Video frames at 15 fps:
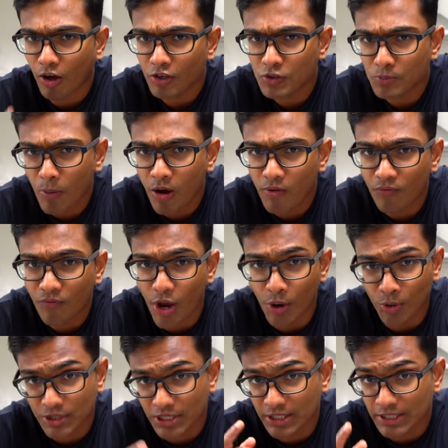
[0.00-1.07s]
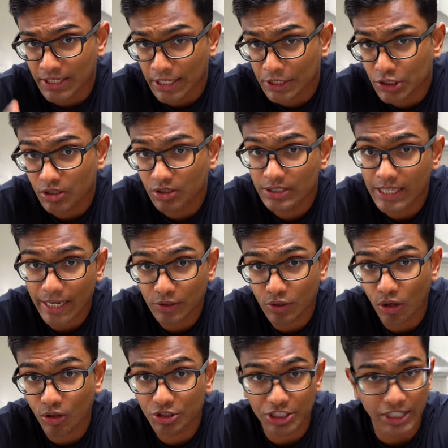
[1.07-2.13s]
Are smartphones and digital
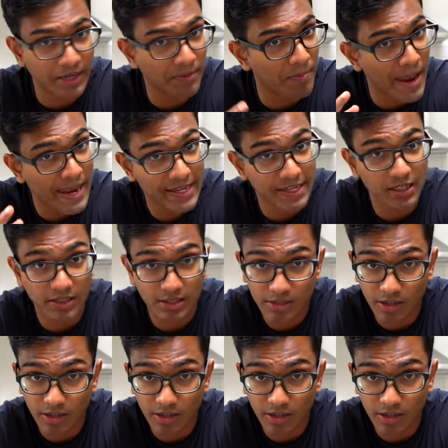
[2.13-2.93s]
technology making us